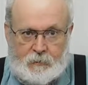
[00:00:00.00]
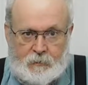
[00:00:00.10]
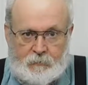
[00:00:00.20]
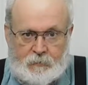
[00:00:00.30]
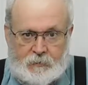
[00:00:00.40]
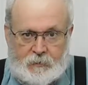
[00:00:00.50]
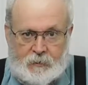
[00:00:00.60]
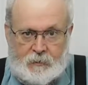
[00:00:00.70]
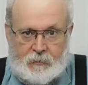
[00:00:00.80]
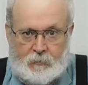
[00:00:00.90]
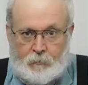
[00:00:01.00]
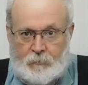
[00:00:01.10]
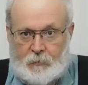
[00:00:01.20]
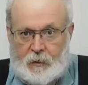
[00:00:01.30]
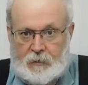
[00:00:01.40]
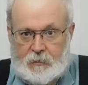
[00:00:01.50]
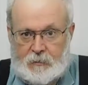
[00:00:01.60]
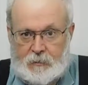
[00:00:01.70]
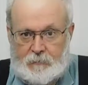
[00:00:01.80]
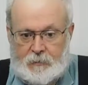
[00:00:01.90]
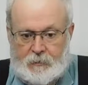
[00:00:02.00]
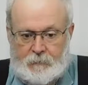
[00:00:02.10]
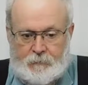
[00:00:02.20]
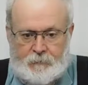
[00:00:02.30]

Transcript: it was like in an open box like type thing,